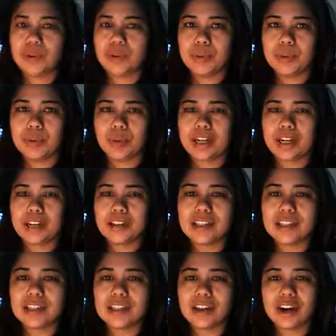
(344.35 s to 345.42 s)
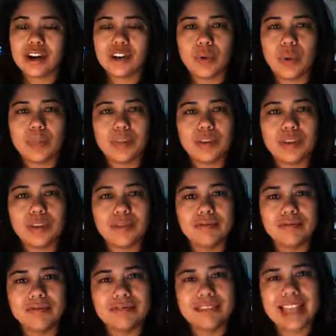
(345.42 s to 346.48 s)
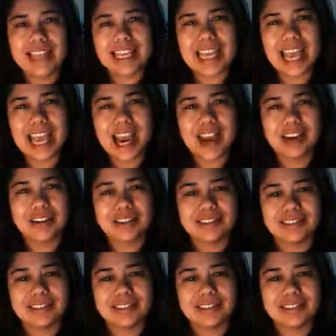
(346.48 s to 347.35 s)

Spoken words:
you'll be organizing a card swap soon. Take care.